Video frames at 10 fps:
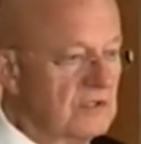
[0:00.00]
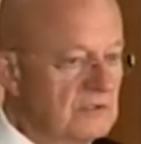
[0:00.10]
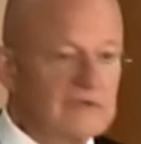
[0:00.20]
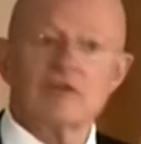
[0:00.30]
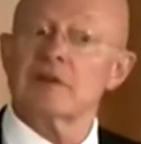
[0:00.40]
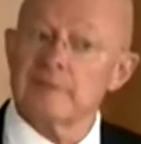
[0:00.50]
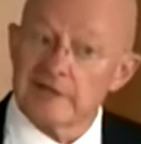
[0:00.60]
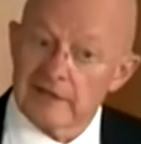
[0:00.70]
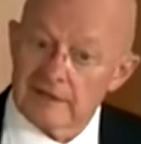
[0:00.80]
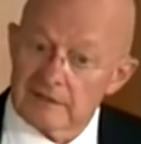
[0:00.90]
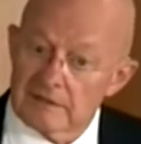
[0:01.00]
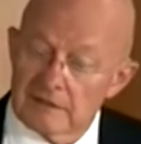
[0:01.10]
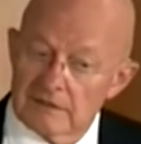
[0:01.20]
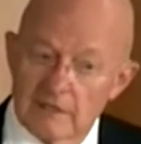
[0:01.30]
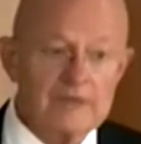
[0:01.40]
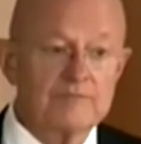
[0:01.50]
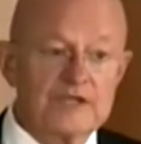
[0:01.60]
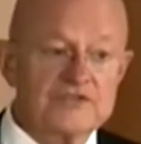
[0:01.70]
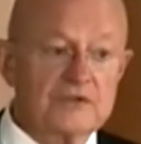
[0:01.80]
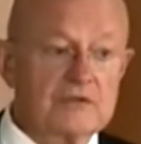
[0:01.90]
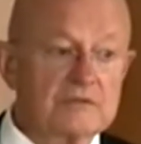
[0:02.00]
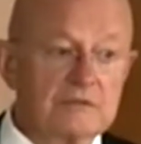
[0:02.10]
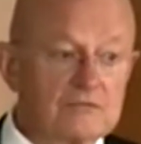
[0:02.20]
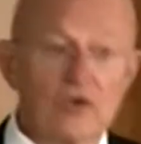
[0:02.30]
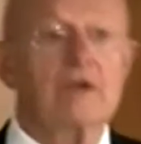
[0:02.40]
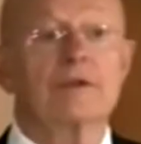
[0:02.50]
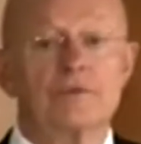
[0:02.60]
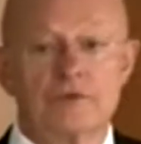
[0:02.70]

Never eliminate it, rarely